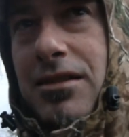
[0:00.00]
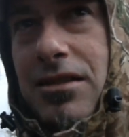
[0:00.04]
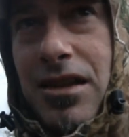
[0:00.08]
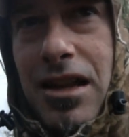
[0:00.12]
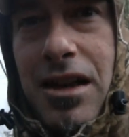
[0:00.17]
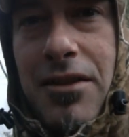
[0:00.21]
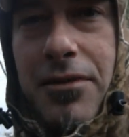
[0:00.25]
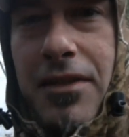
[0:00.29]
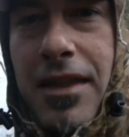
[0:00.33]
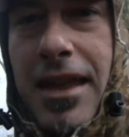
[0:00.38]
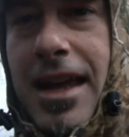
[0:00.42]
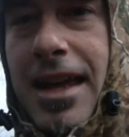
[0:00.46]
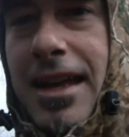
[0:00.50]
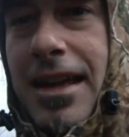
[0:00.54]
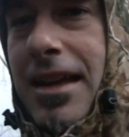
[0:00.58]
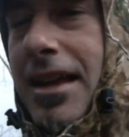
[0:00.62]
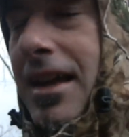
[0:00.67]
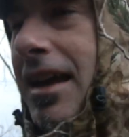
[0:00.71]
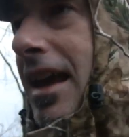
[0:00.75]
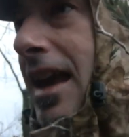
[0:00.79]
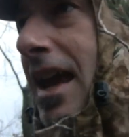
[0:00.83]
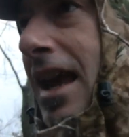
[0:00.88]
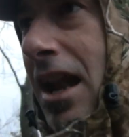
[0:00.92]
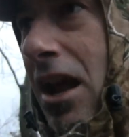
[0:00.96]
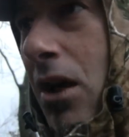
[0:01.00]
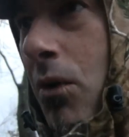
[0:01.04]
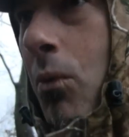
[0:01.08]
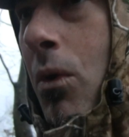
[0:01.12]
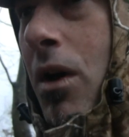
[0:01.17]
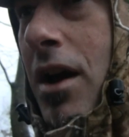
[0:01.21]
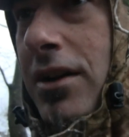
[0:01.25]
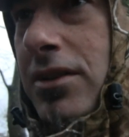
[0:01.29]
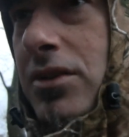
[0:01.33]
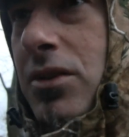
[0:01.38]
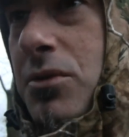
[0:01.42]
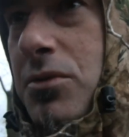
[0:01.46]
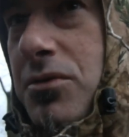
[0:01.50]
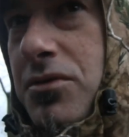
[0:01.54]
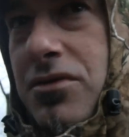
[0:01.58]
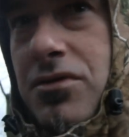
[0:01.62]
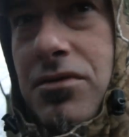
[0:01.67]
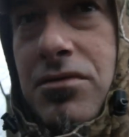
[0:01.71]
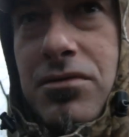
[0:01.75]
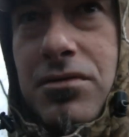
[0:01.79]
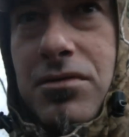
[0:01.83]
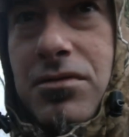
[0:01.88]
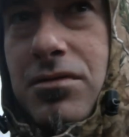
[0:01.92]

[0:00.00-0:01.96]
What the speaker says: off that. And I'll walk those